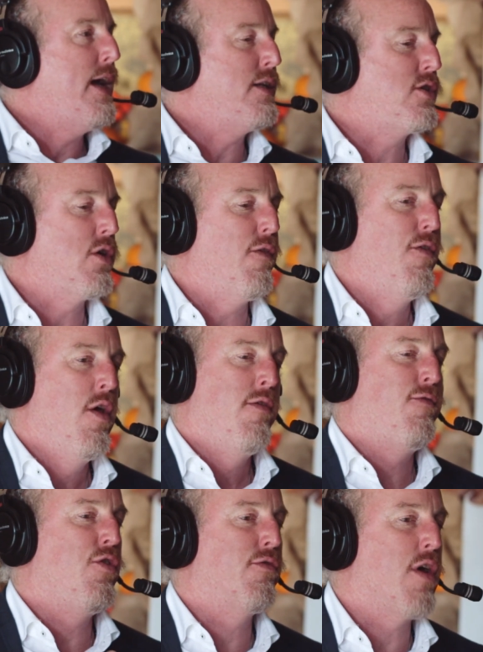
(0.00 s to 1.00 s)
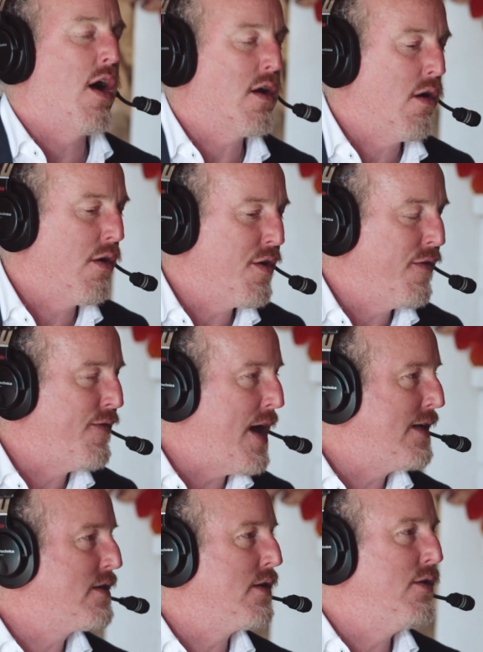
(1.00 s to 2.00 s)
And so if you've got
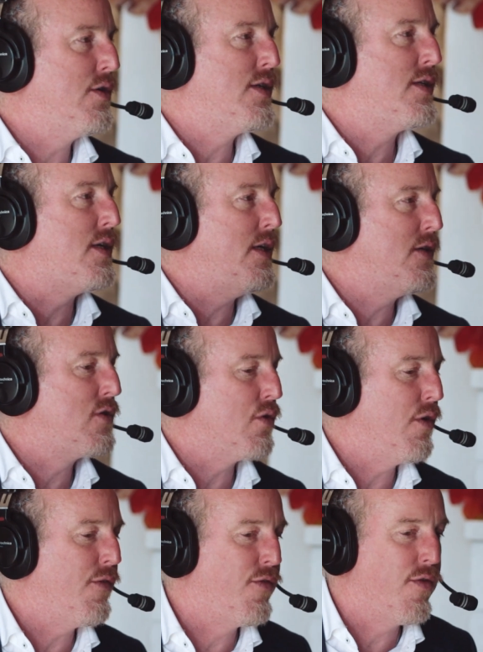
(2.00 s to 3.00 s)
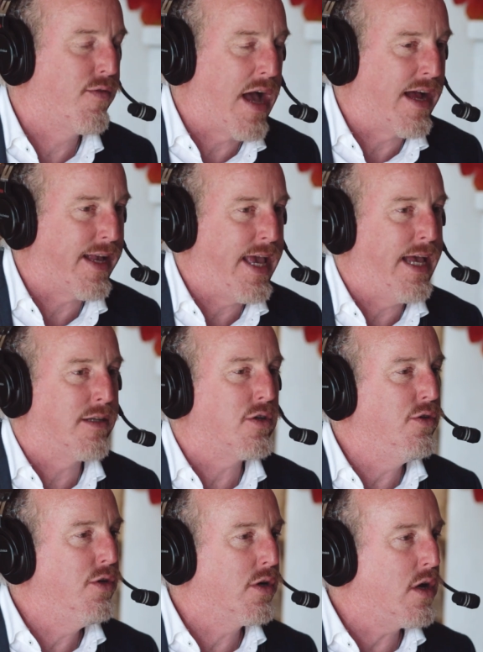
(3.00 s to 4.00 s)
cardiovascular disease, or if you've got
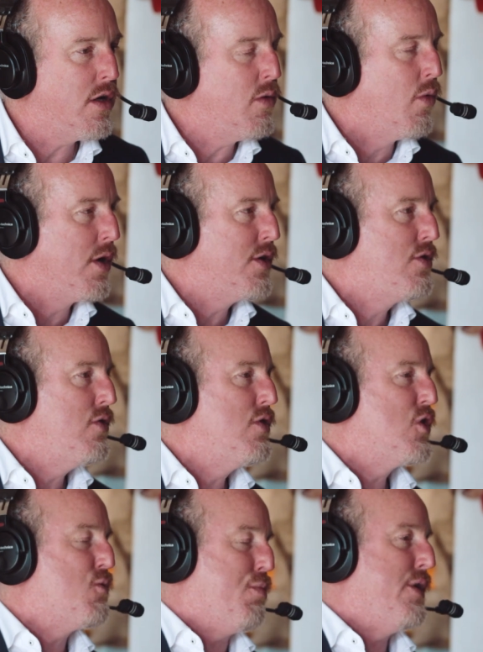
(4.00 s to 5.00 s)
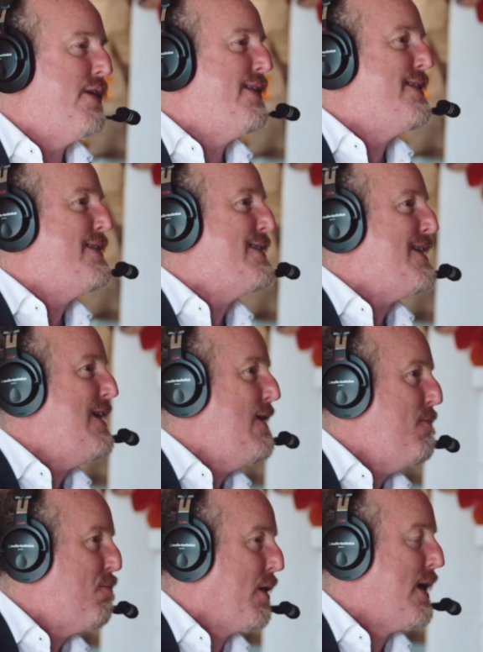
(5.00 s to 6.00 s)
cancer, you're going to want to do this pretty
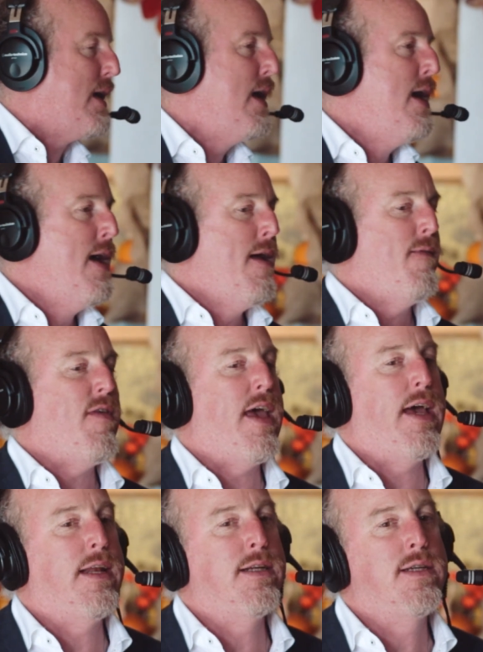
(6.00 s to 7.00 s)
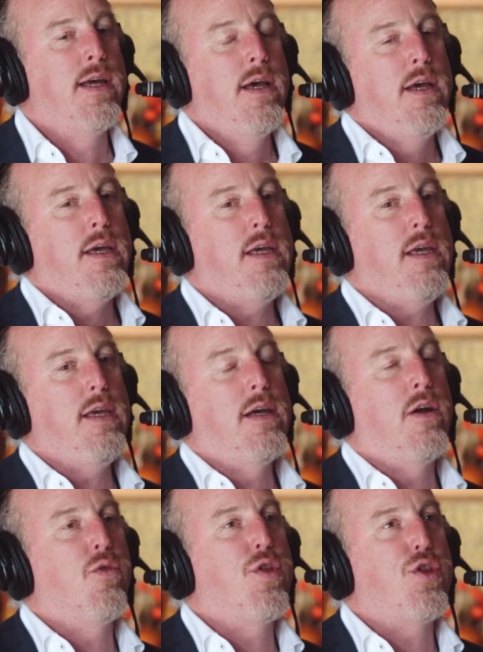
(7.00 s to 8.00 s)
deeply. And
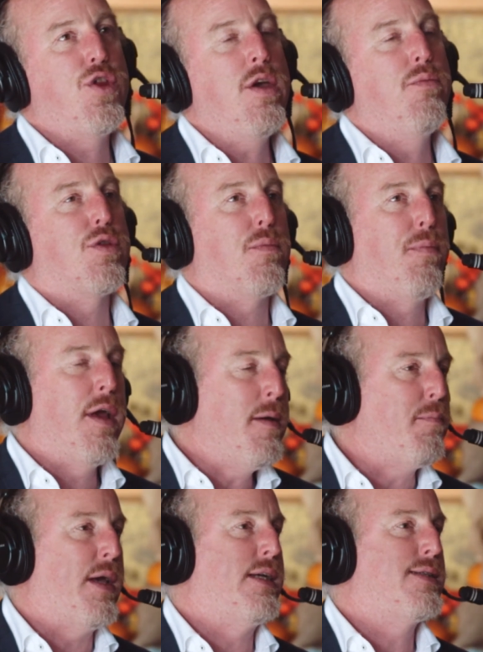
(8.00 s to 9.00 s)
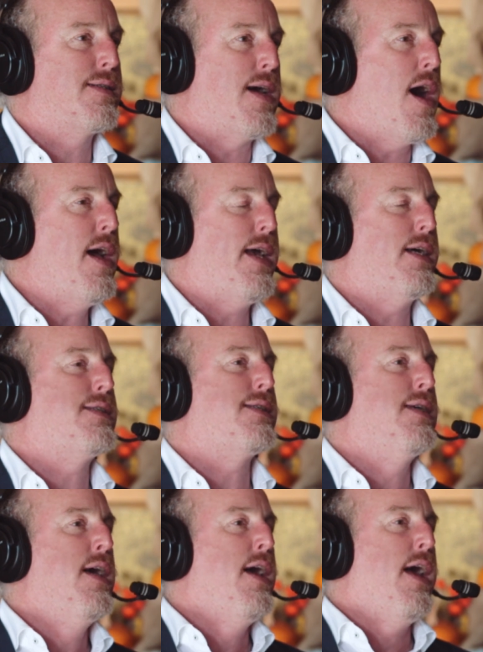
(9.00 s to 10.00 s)
the thing with the plant-based
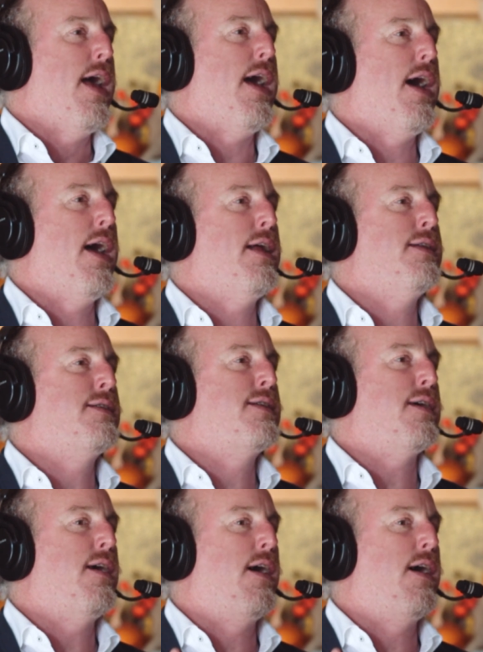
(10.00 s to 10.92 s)
diets, and